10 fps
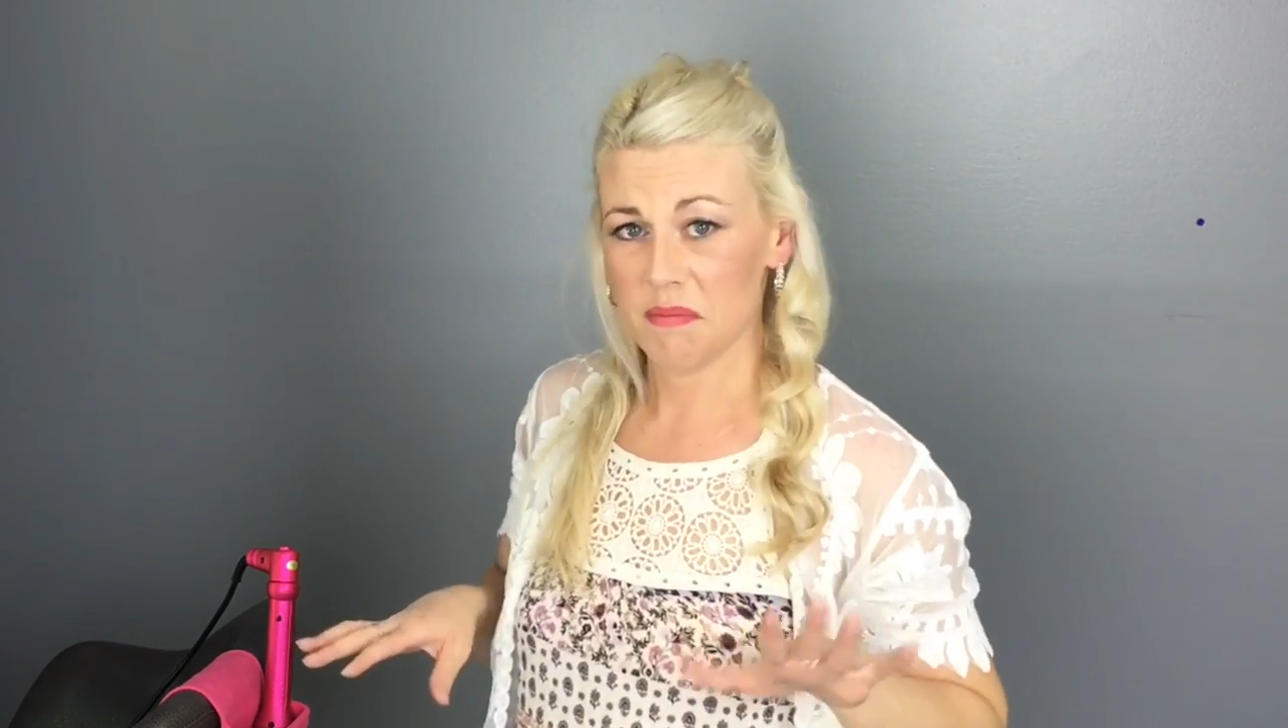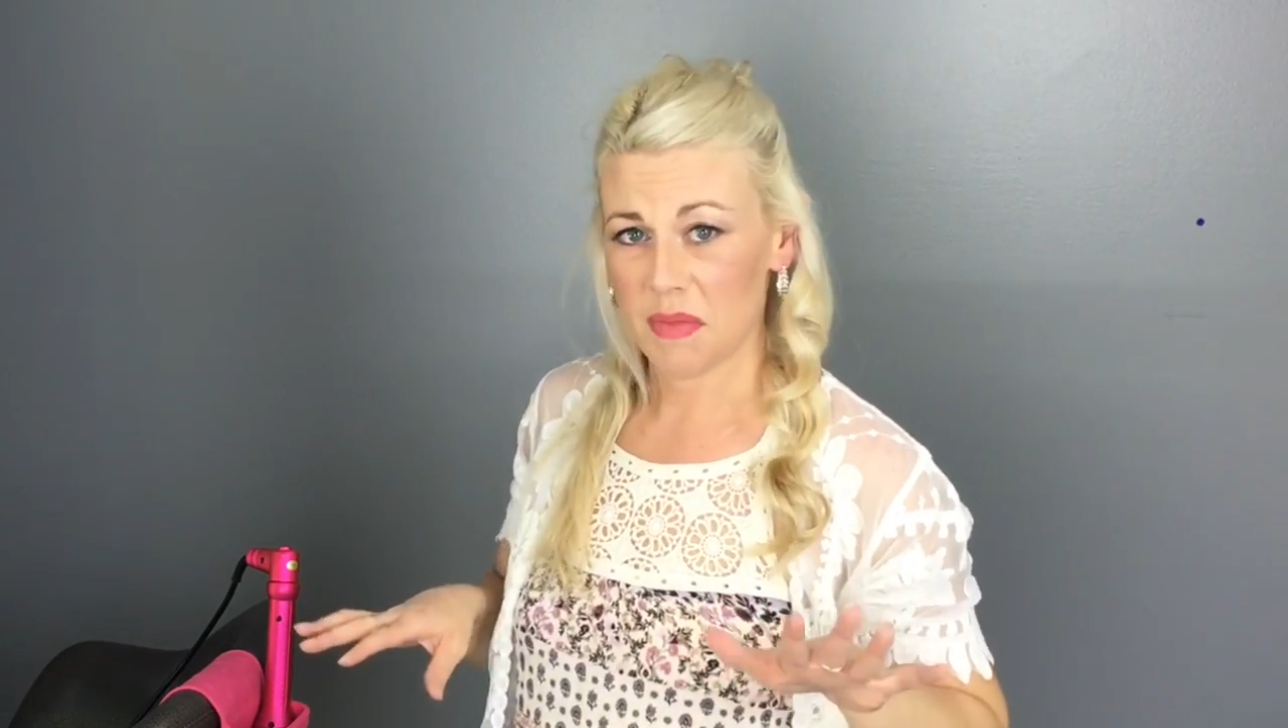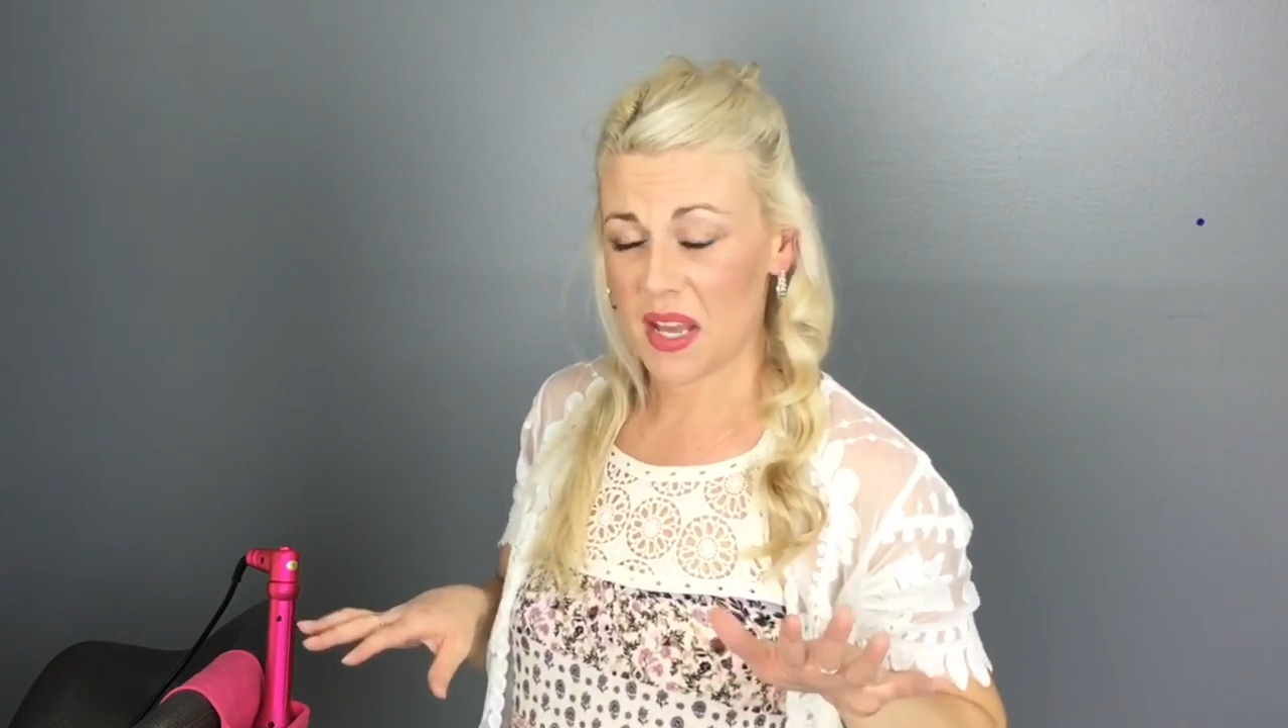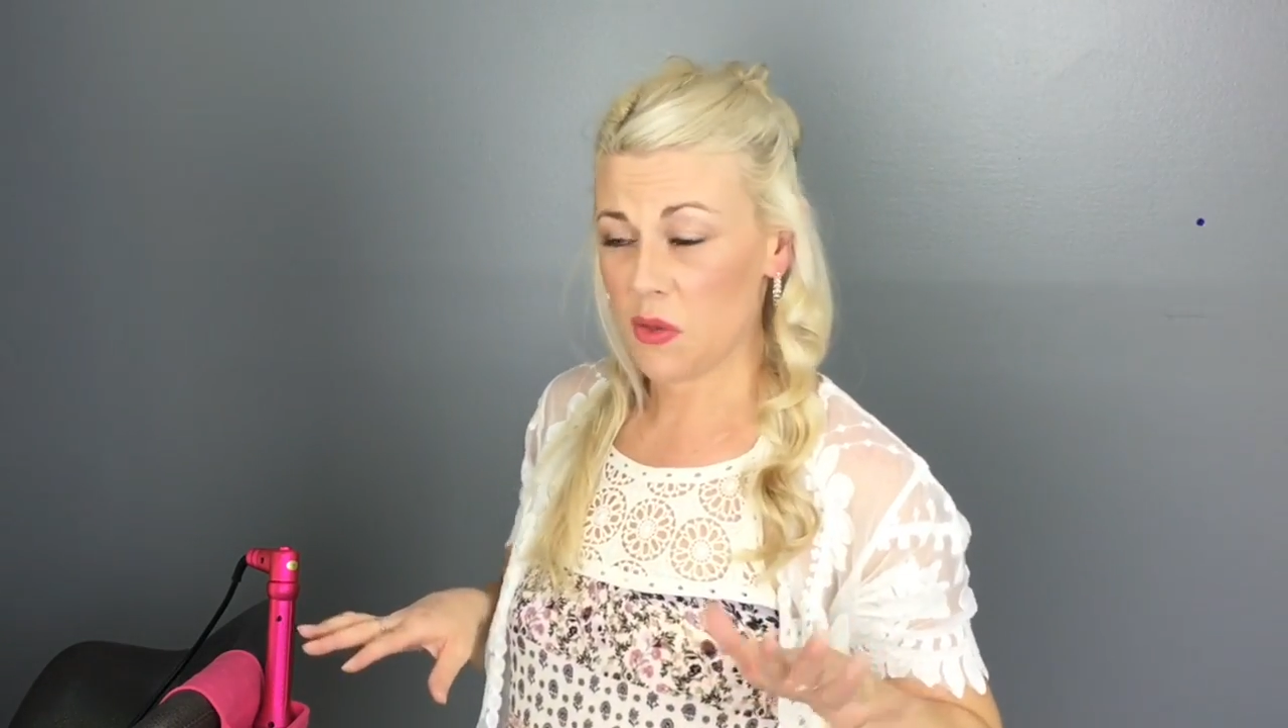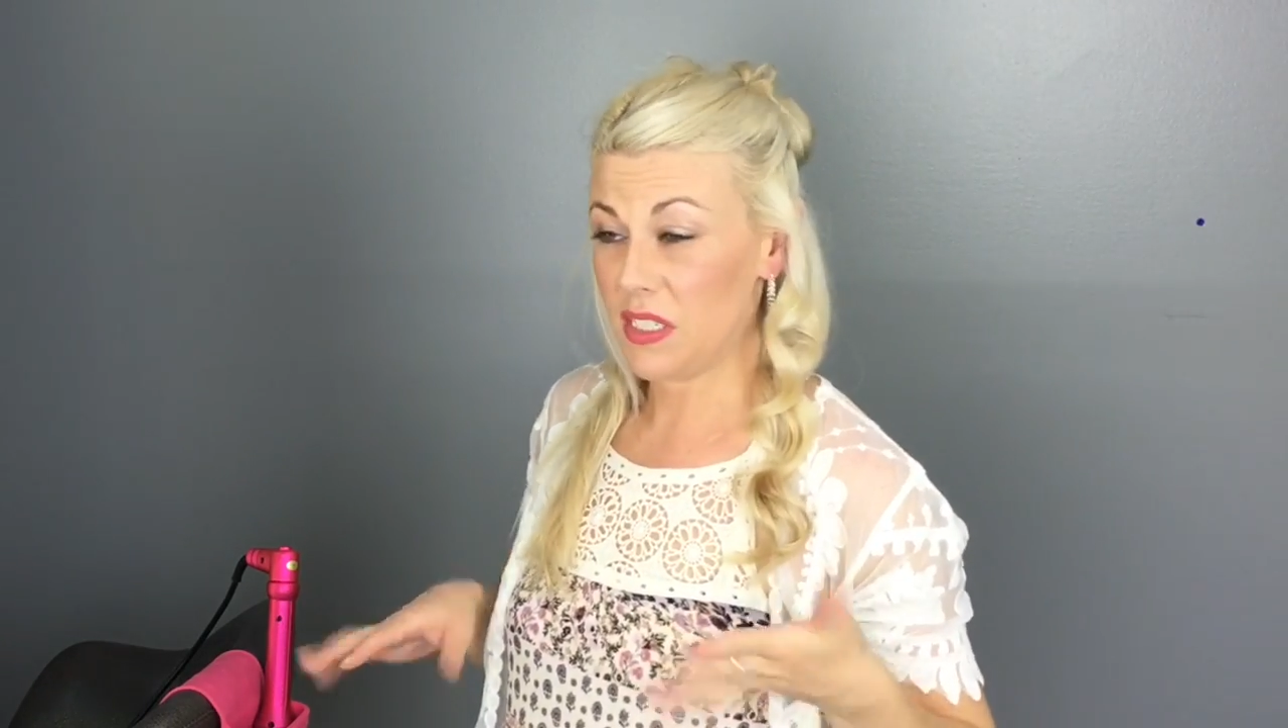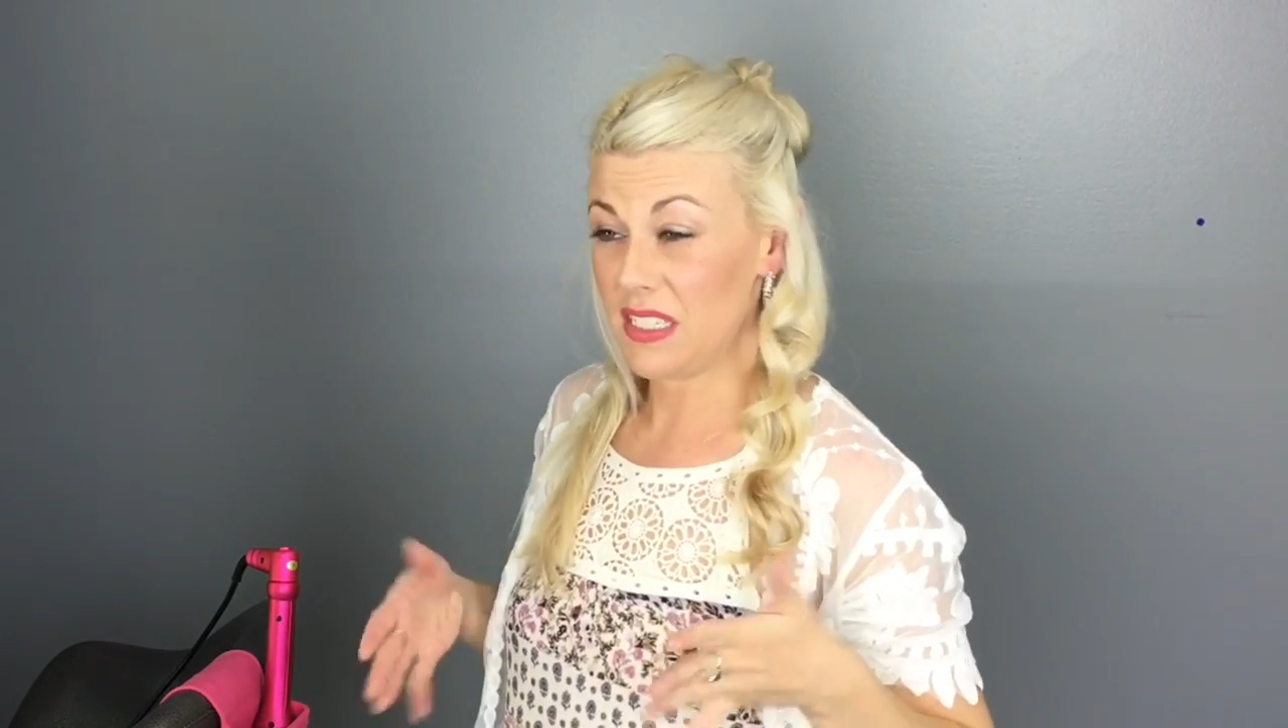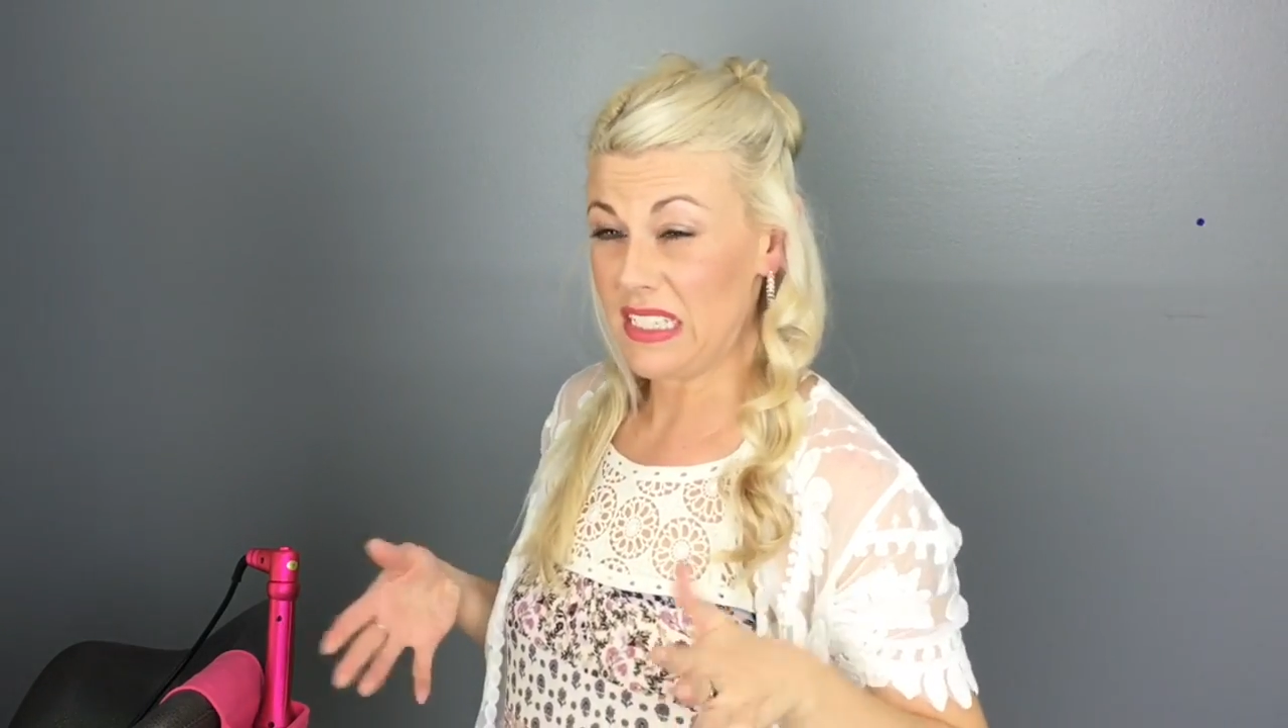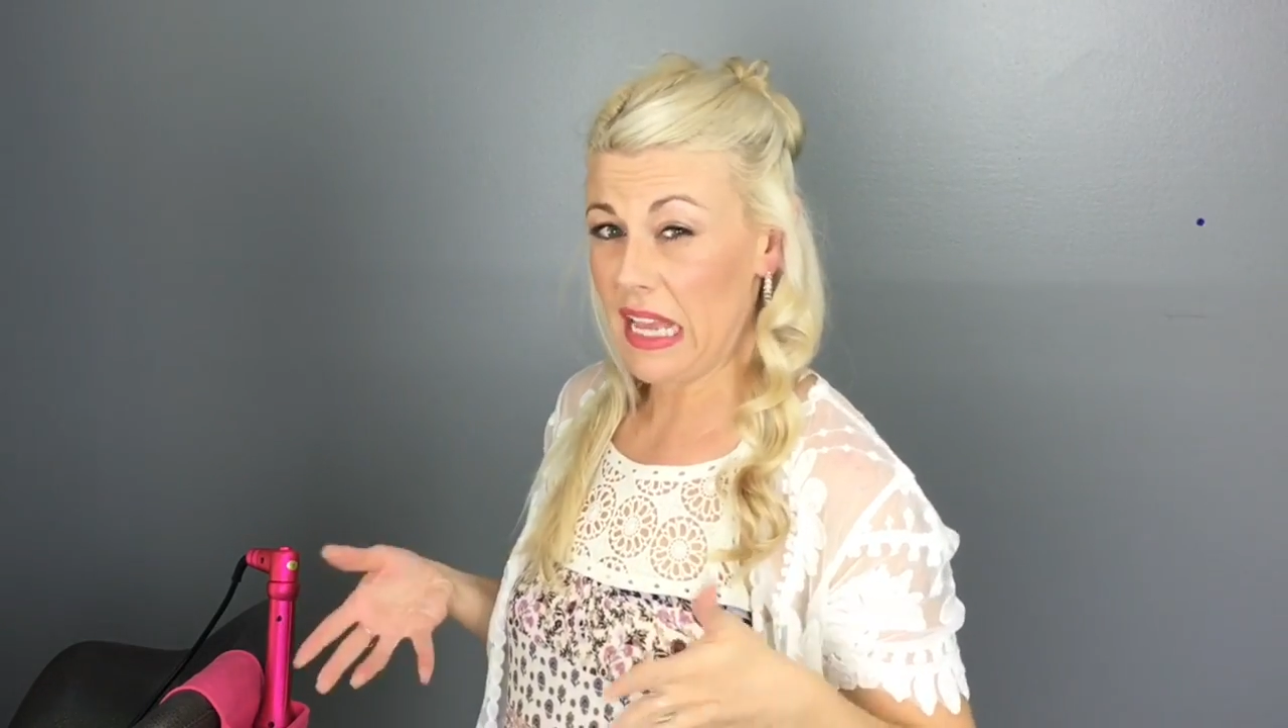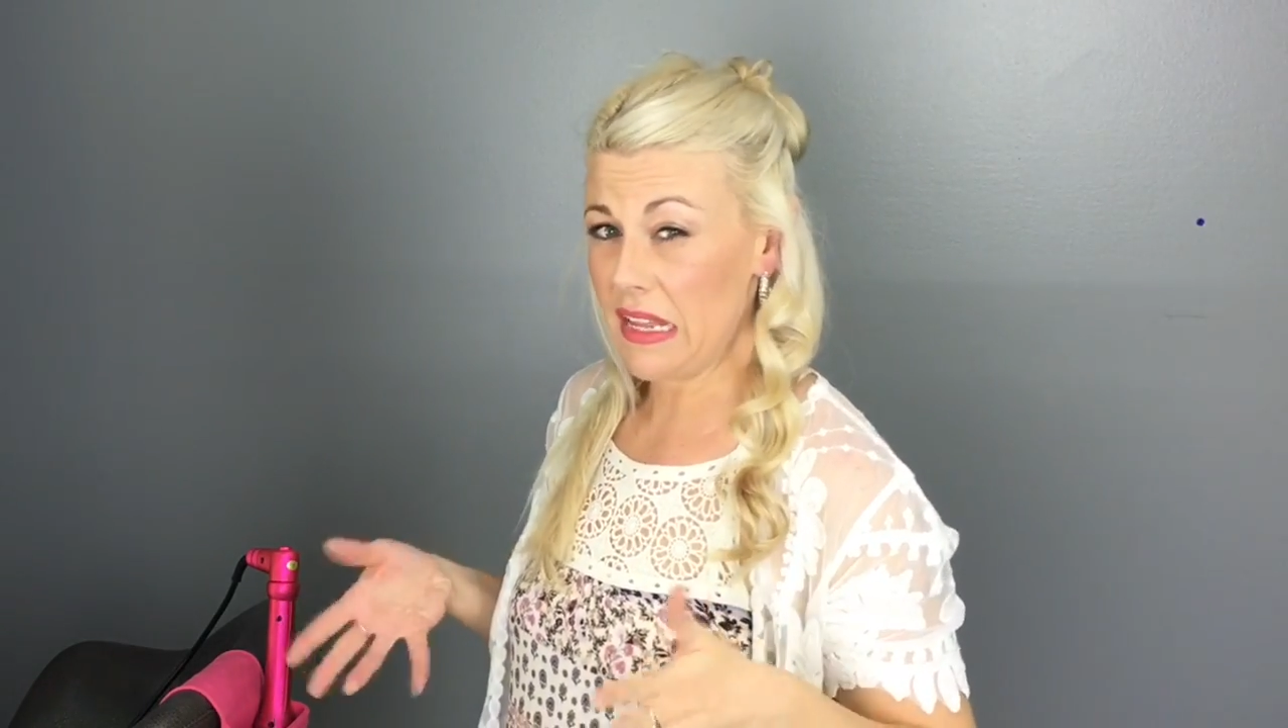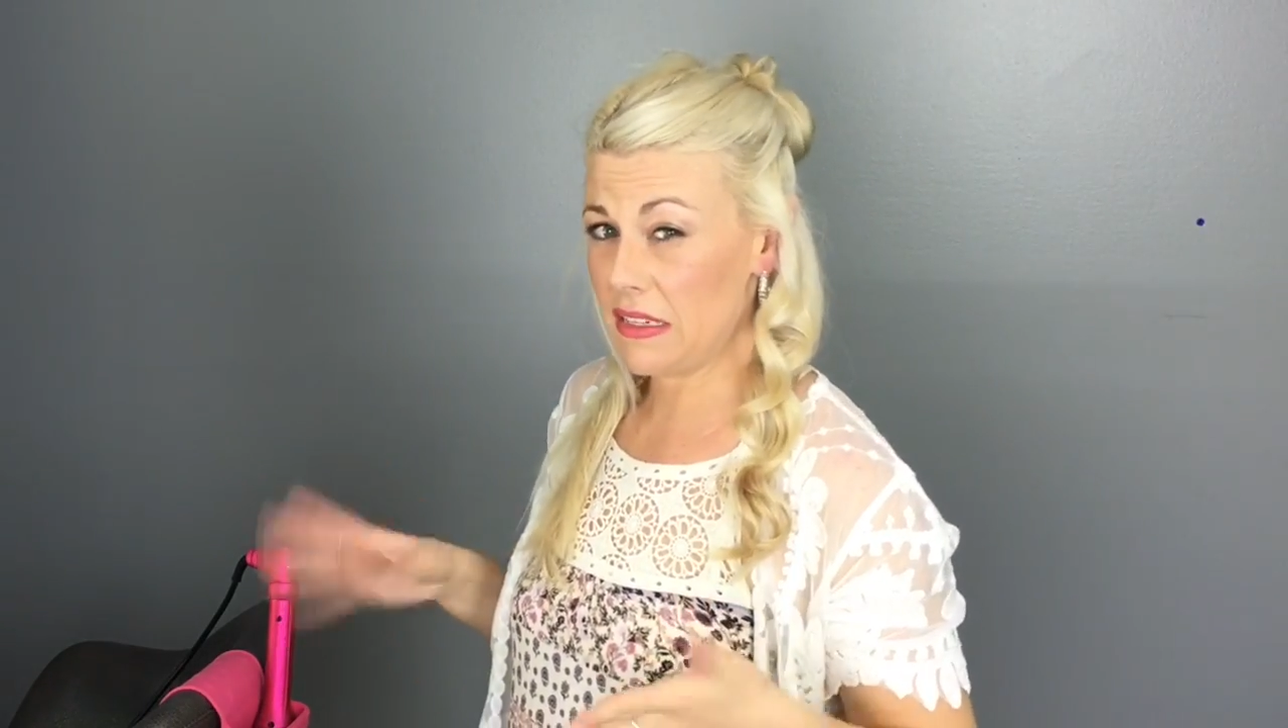about
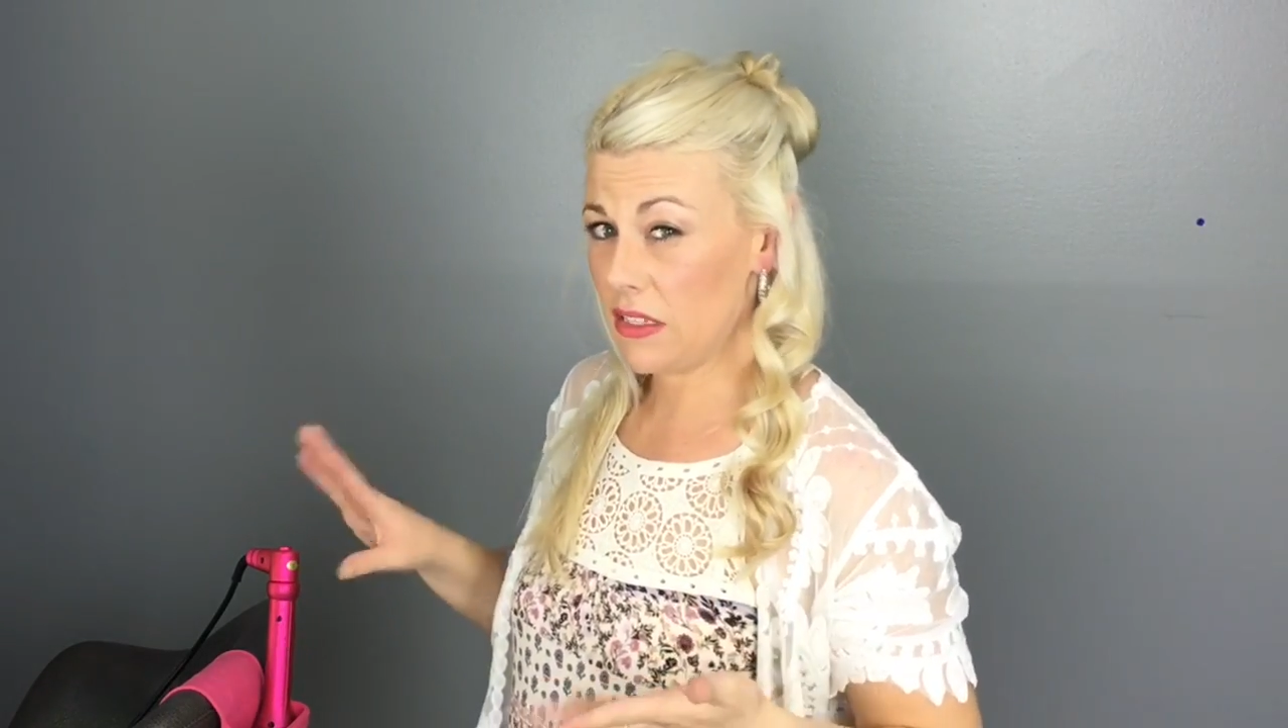ten